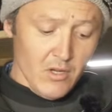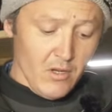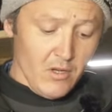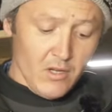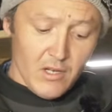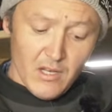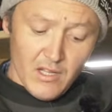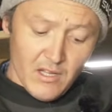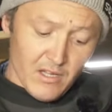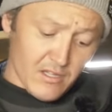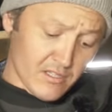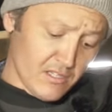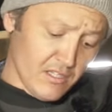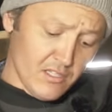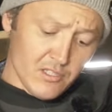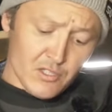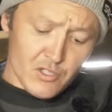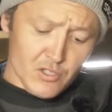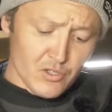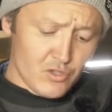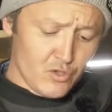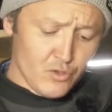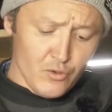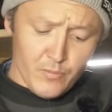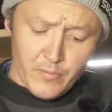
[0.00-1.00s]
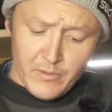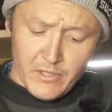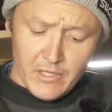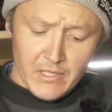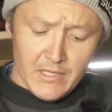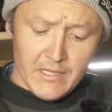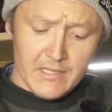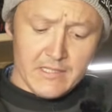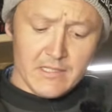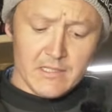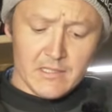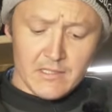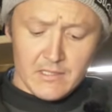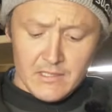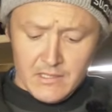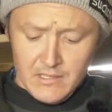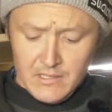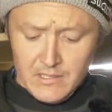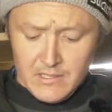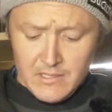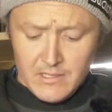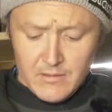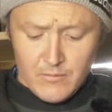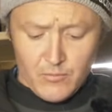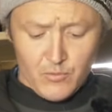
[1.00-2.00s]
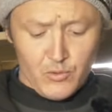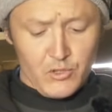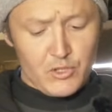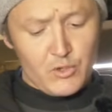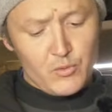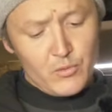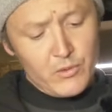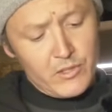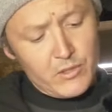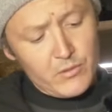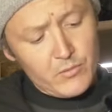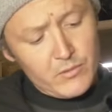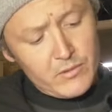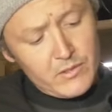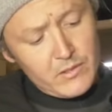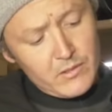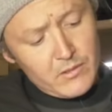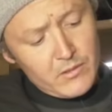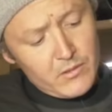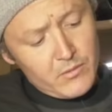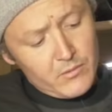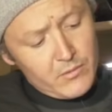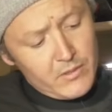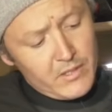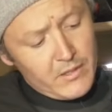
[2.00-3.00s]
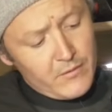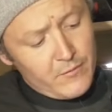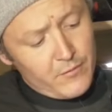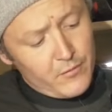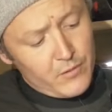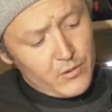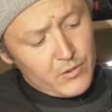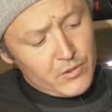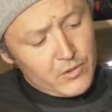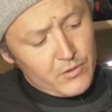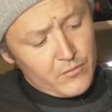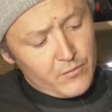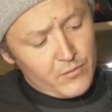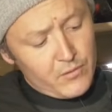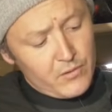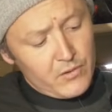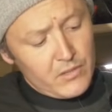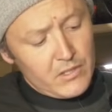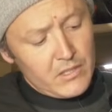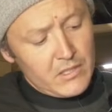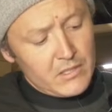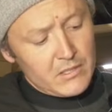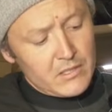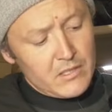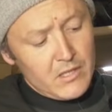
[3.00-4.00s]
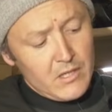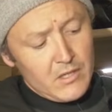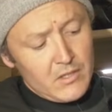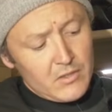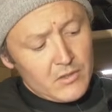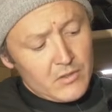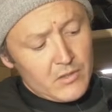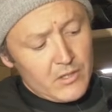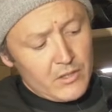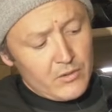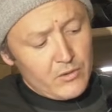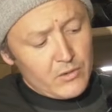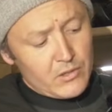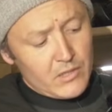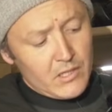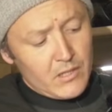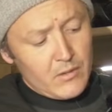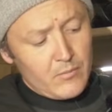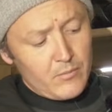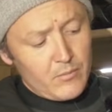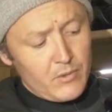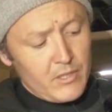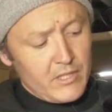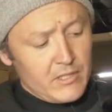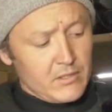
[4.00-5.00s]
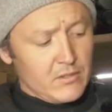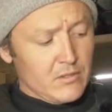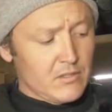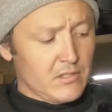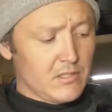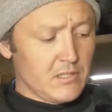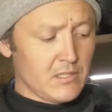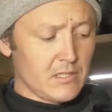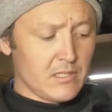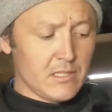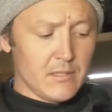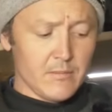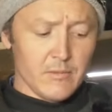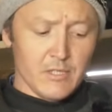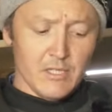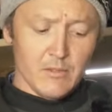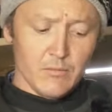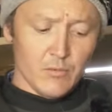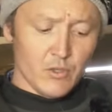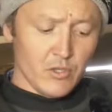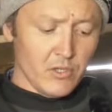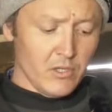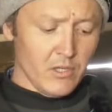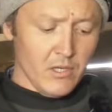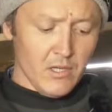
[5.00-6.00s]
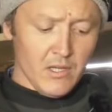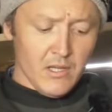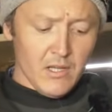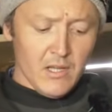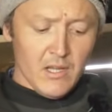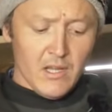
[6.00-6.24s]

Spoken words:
Like, it's a two-part lacing system which we reinforced a few years so that you can't break the system anymore,